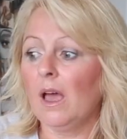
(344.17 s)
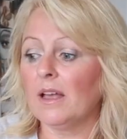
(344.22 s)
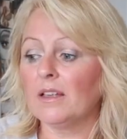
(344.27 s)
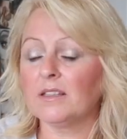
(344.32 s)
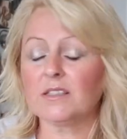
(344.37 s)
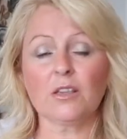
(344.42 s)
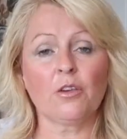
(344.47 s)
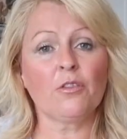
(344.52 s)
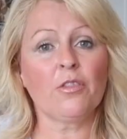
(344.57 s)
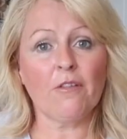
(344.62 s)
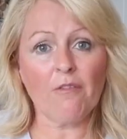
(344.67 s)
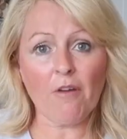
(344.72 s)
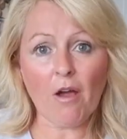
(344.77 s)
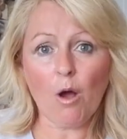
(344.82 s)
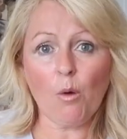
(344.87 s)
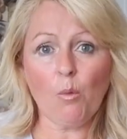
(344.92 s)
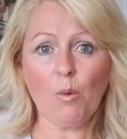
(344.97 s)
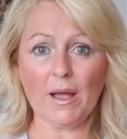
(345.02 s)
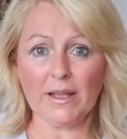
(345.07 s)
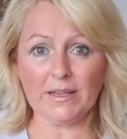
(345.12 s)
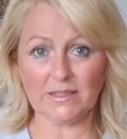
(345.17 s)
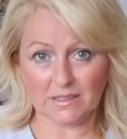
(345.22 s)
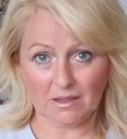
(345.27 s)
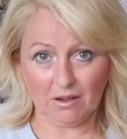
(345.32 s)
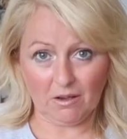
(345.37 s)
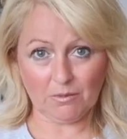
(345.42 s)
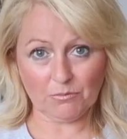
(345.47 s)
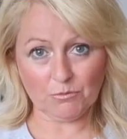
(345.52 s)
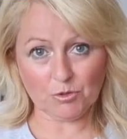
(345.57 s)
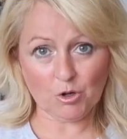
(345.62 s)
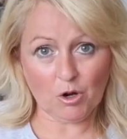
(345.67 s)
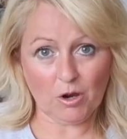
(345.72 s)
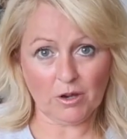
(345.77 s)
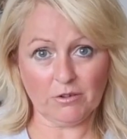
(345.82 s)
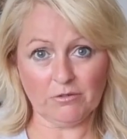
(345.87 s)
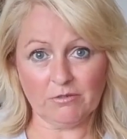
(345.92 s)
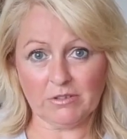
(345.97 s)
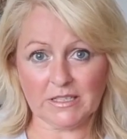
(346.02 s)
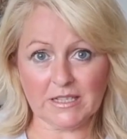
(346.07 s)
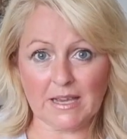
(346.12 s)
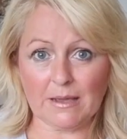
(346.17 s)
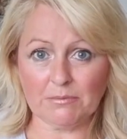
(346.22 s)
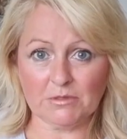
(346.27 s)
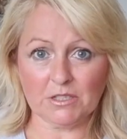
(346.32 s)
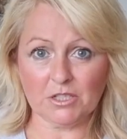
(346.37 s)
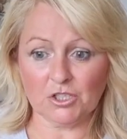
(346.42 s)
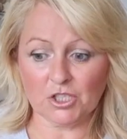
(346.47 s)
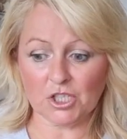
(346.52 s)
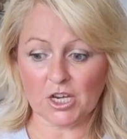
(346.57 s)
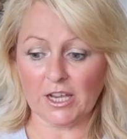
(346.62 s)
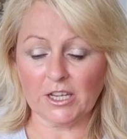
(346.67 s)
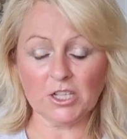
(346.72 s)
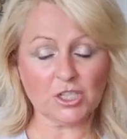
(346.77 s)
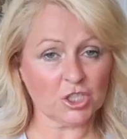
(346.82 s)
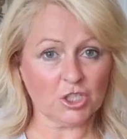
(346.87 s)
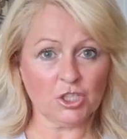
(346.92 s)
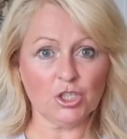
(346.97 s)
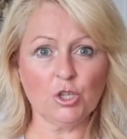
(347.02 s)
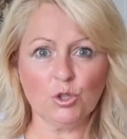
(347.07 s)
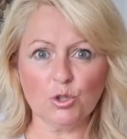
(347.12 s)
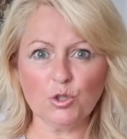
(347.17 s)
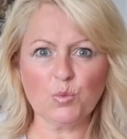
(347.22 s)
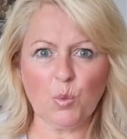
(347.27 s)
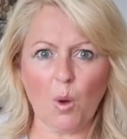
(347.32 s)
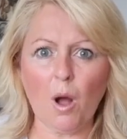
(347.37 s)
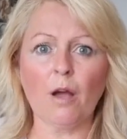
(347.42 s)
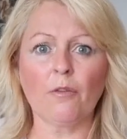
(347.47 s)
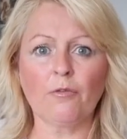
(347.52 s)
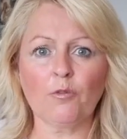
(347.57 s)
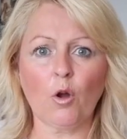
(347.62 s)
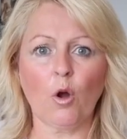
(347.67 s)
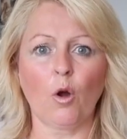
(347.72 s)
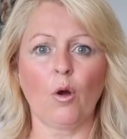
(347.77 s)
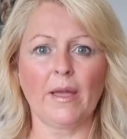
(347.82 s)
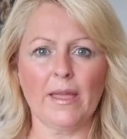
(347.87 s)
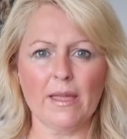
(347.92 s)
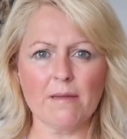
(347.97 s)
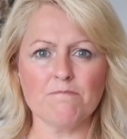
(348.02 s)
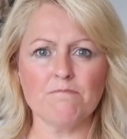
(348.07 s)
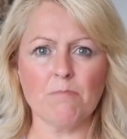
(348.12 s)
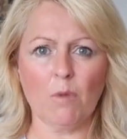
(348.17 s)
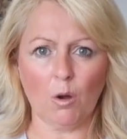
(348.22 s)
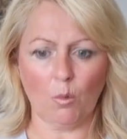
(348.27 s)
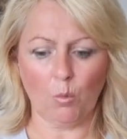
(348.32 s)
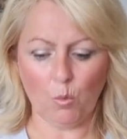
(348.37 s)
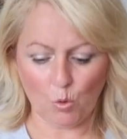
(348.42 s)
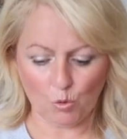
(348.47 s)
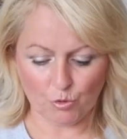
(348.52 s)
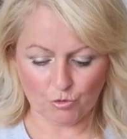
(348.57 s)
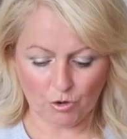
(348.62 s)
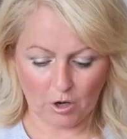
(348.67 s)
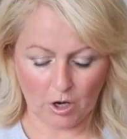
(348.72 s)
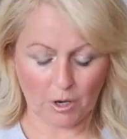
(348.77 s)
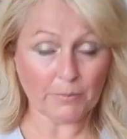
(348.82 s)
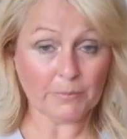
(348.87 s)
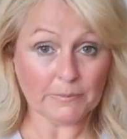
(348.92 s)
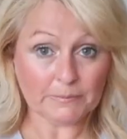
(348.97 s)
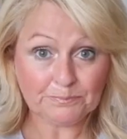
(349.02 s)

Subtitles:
So there are ways that I'm trying to adapt and change and use what I've got in my wardrobe.